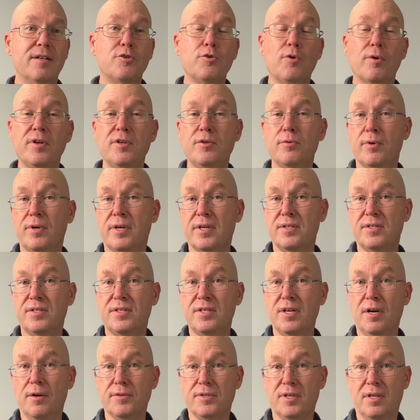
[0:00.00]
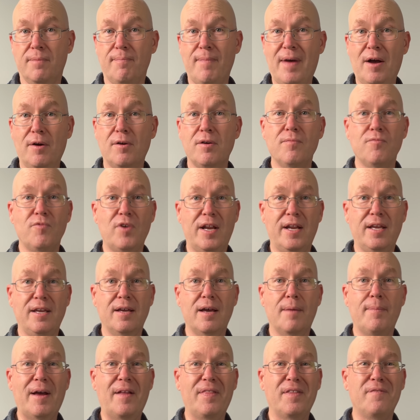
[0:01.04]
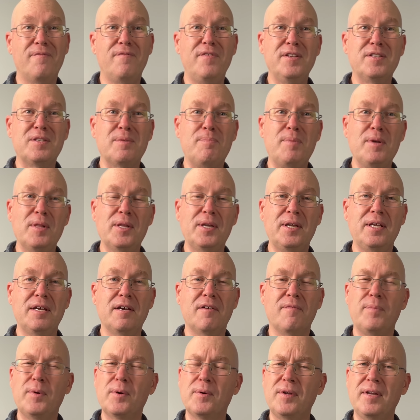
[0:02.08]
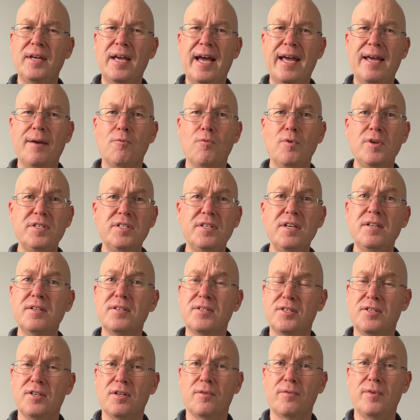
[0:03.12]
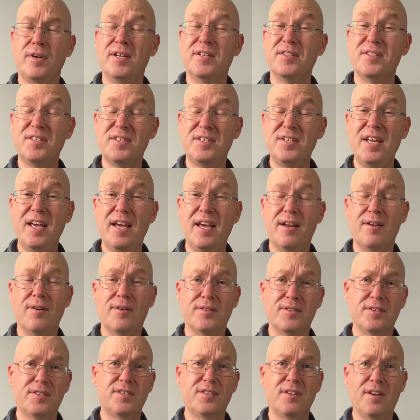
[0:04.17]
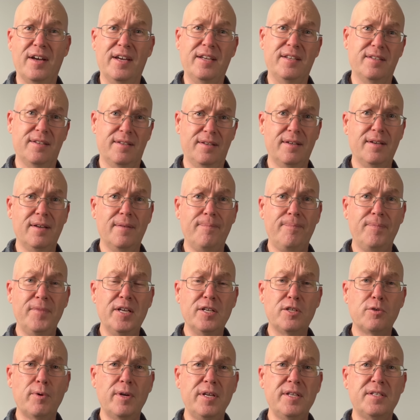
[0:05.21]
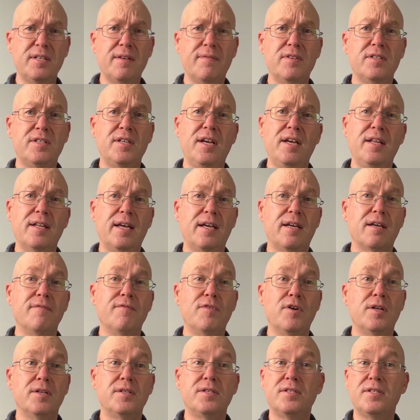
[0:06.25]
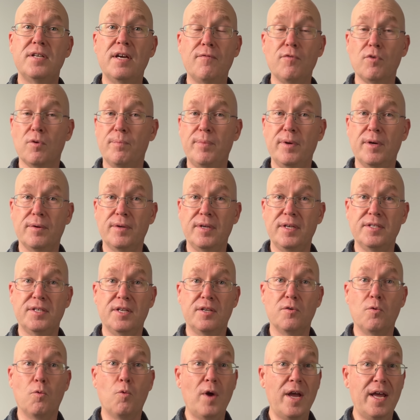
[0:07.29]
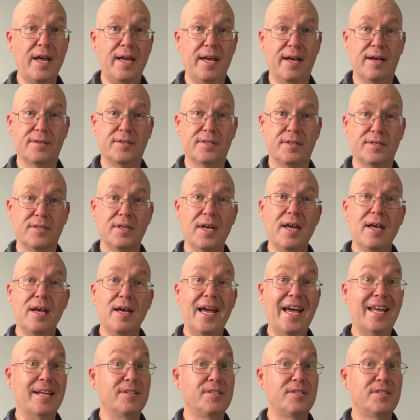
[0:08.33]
talking to a consultant, Malcolm Rennie, about the feasibility of building a whiskey distillery instead on site. In 2017, they converted several buildings into warehouses and a